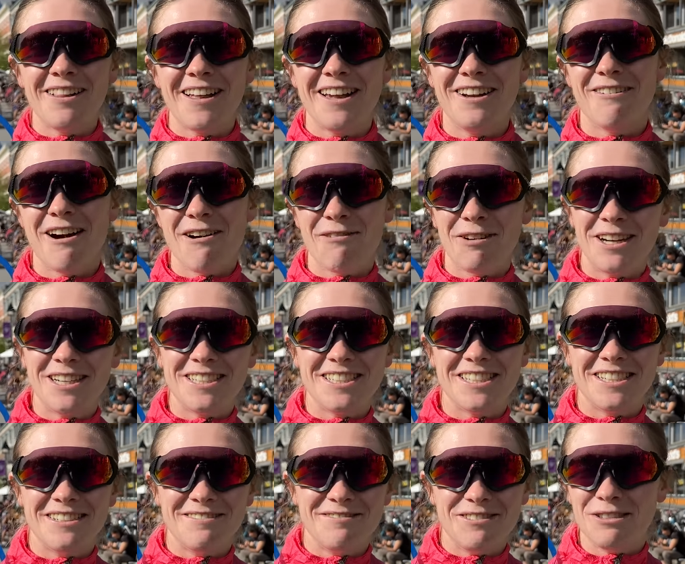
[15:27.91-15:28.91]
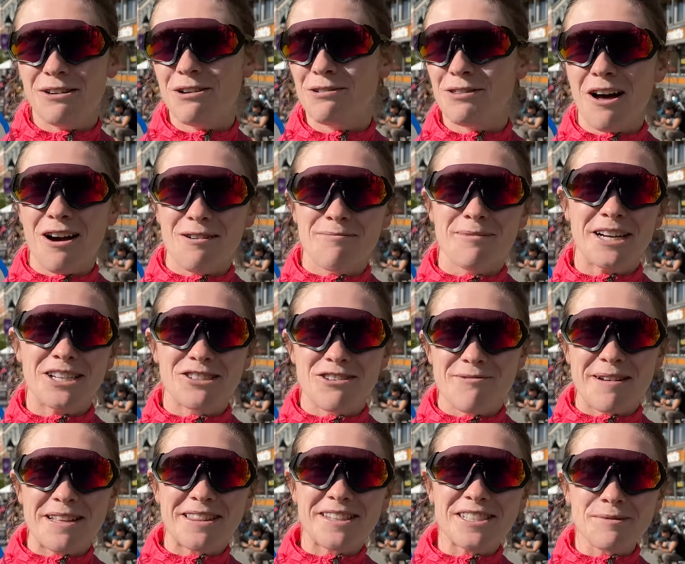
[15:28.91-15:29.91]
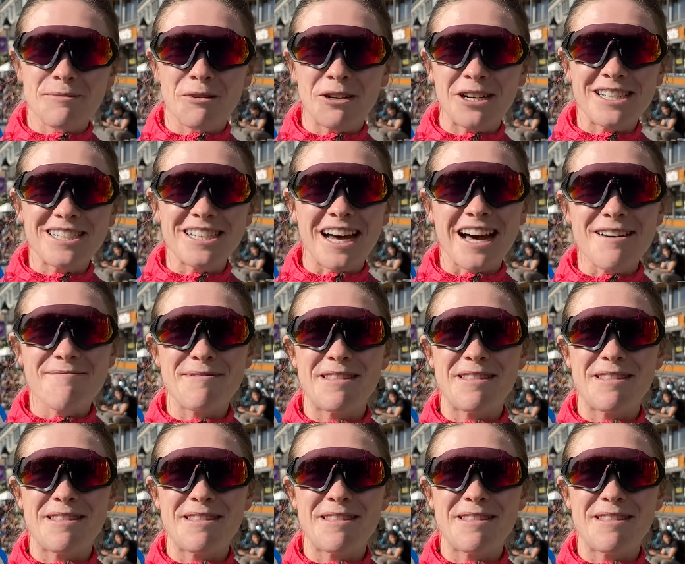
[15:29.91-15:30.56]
I knew I wanted to do a long bike trip at this point in time,